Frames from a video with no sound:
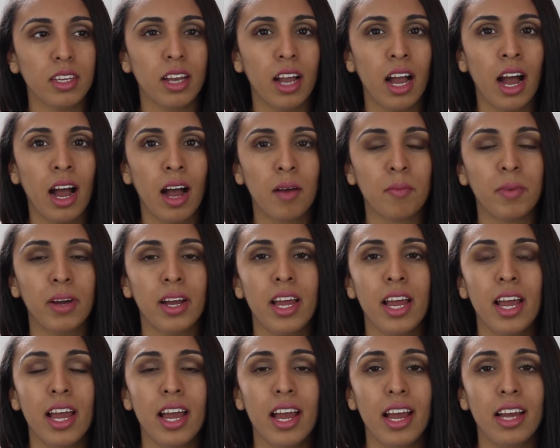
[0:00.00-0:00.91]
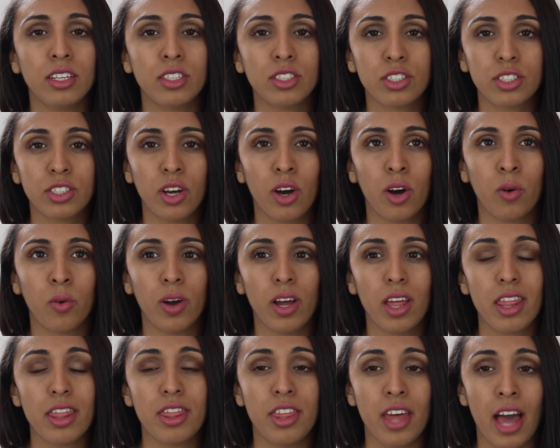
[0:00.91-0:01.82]
And
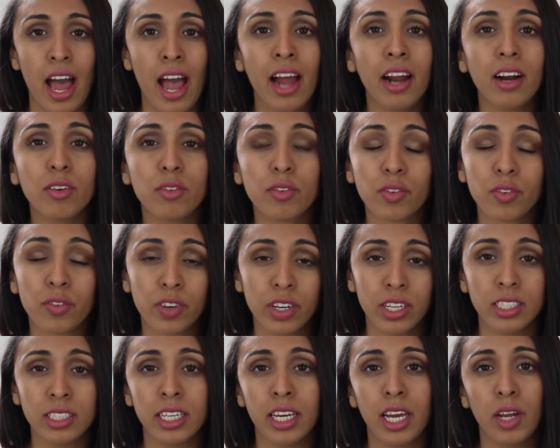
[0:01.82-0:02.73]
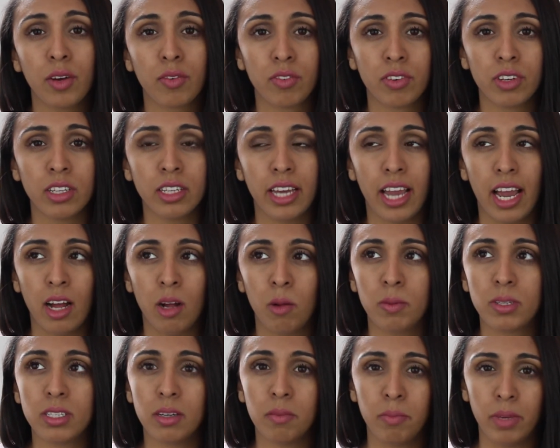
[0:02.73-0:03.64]
so that really, really
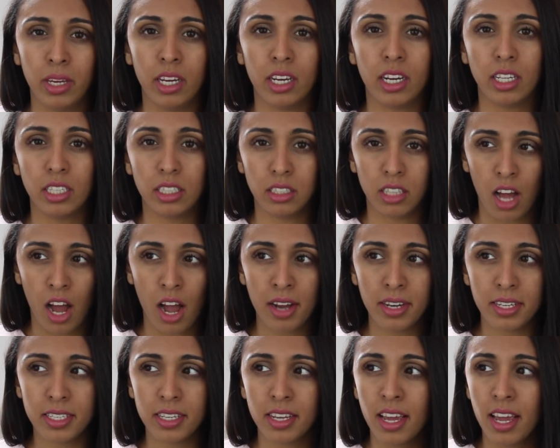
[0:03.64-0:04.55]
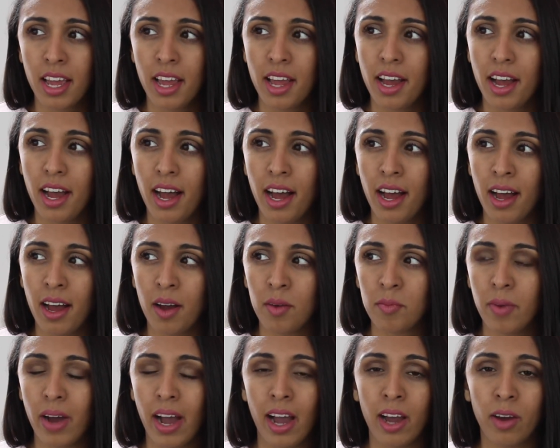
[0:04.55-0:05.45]
helped me a lot.
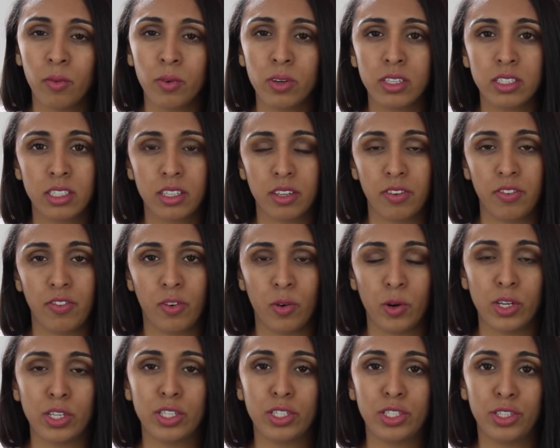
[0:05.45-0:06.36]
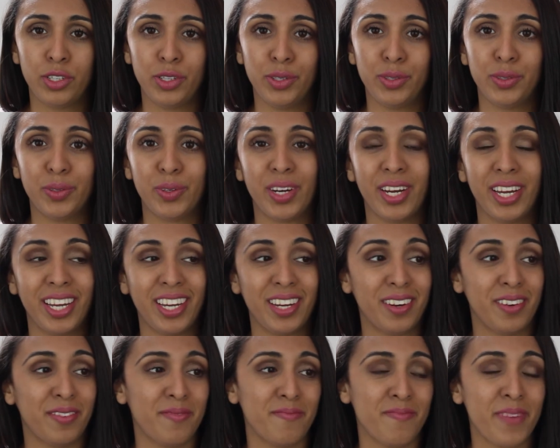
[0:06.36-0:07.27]
I was forced to
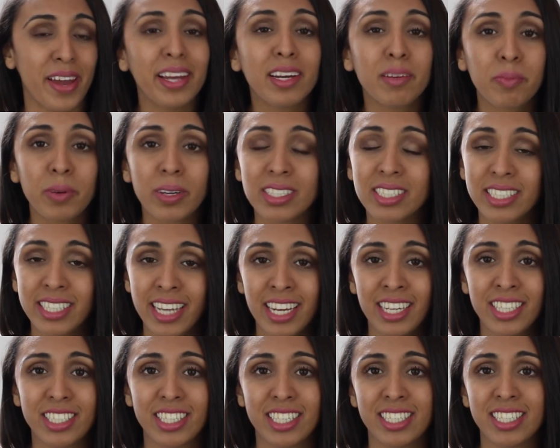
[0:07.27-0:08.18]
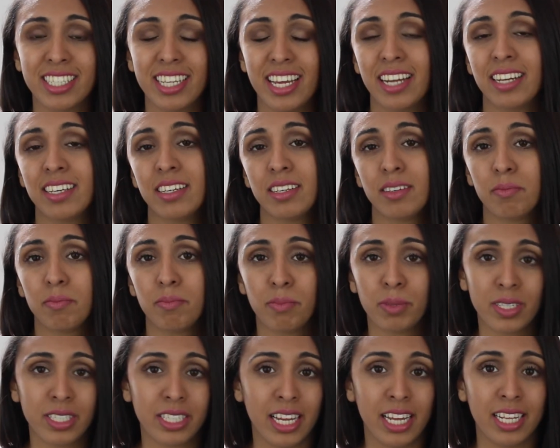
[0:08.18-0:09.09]
make presentations and
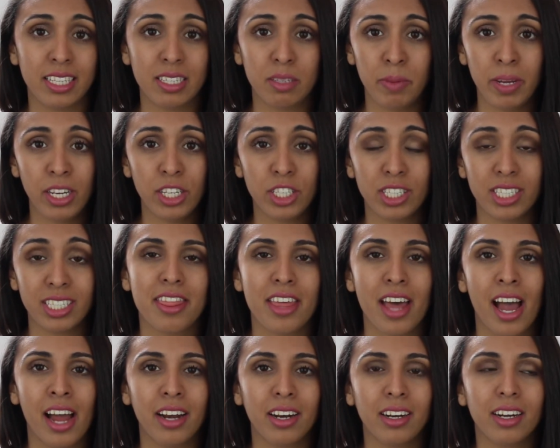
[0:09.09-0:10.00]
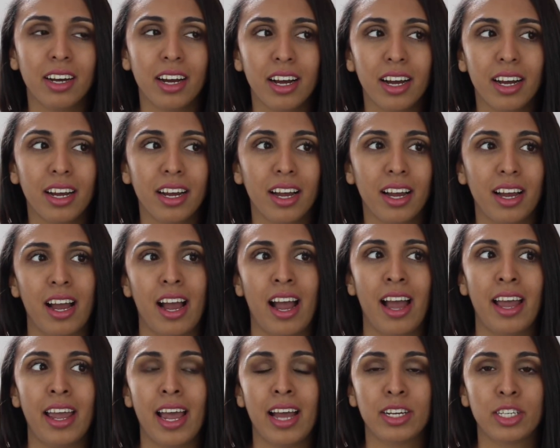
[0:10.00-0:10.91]
present speeches that
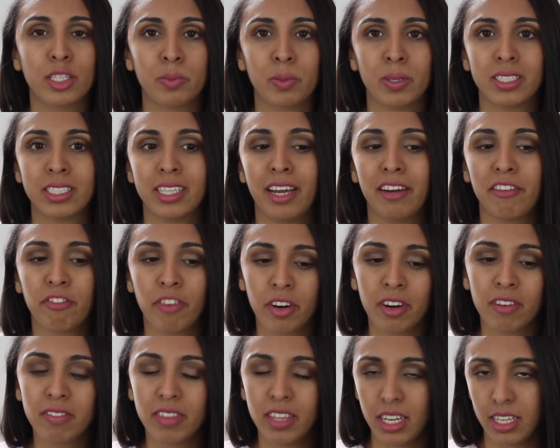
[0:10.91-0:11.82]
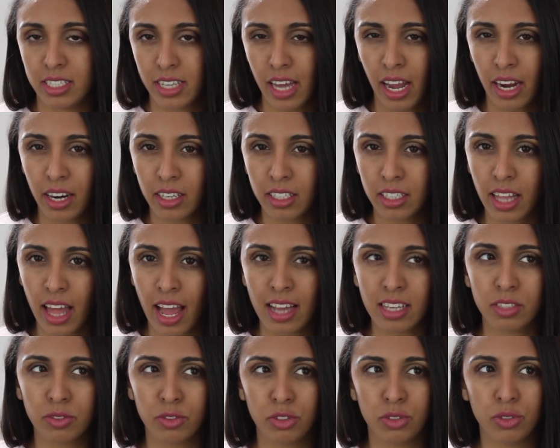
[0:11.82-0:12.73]
I had to present in front of the entire
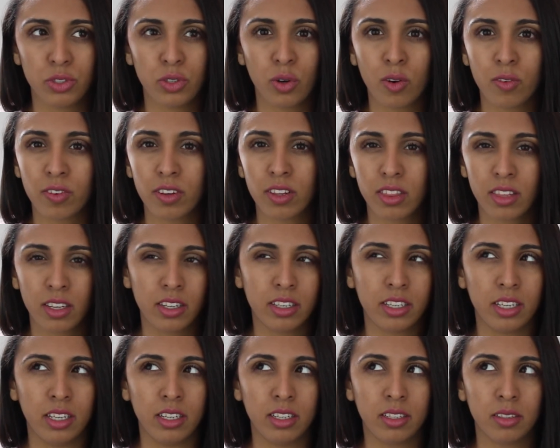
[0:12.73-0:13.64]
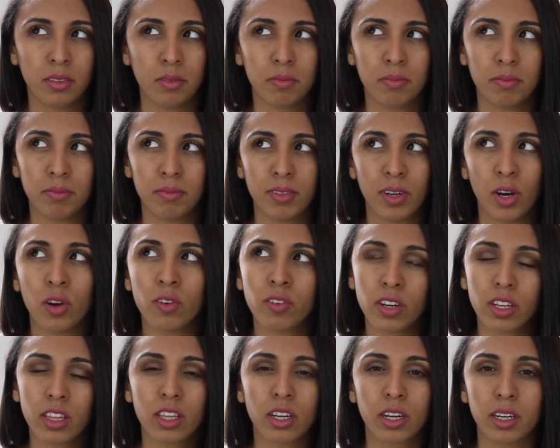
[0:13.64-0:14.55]
class, which was over 30
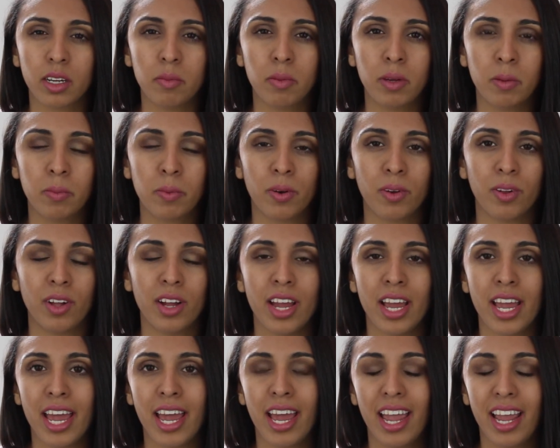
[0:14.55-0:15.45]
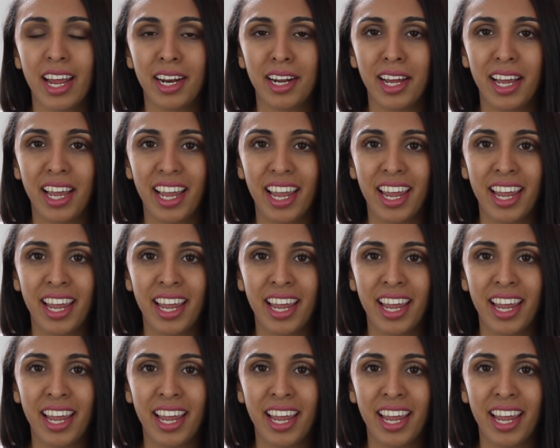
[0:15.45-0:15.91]
people, and